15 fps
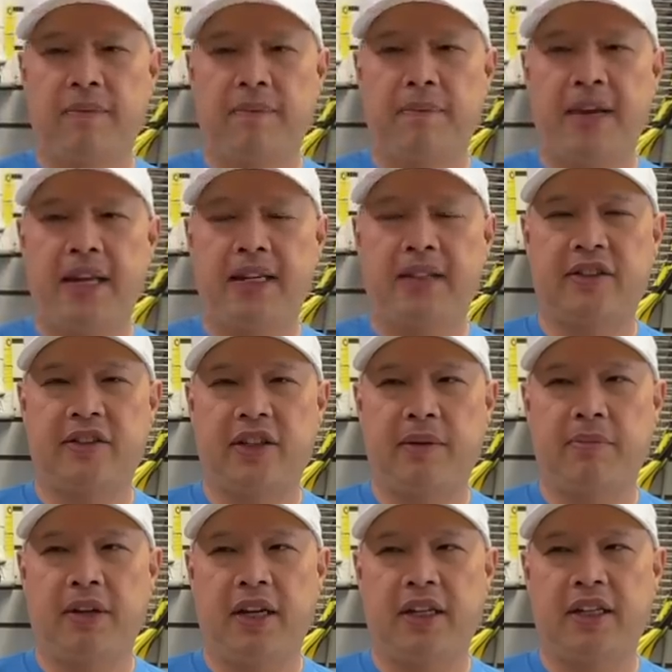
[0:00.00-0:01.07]
make it
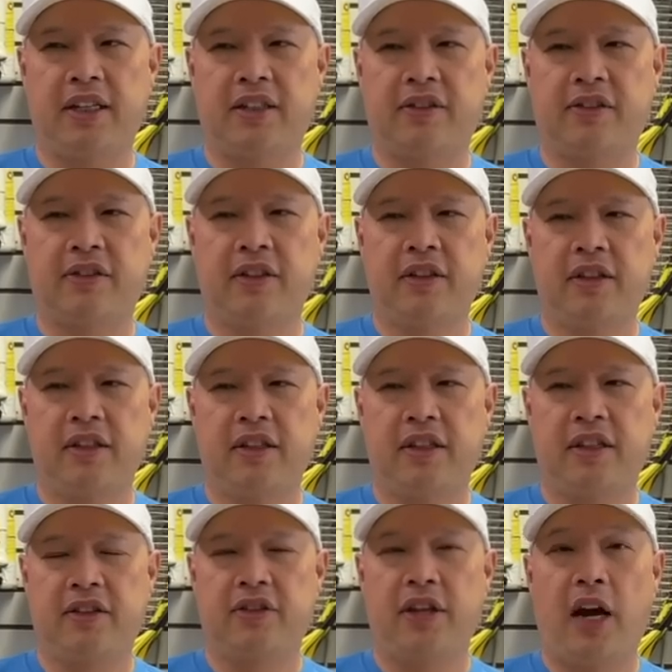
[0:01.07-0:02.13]
seem like it's
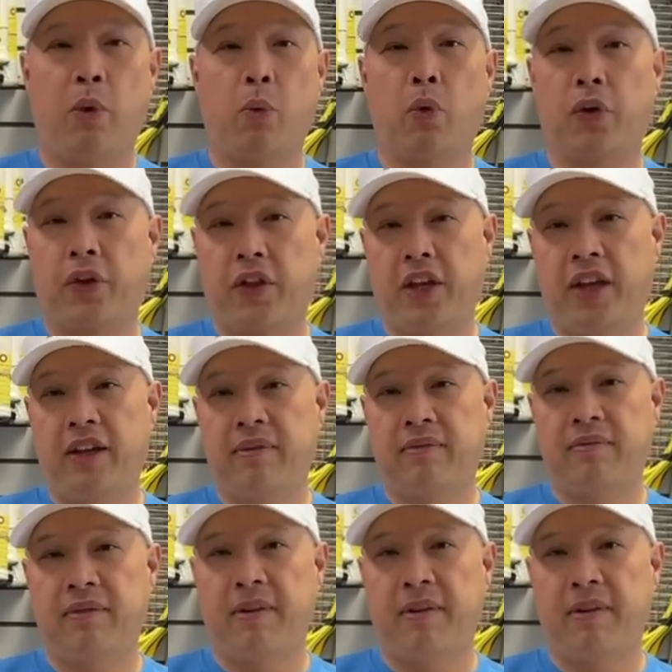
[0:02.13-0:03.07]
not worth it.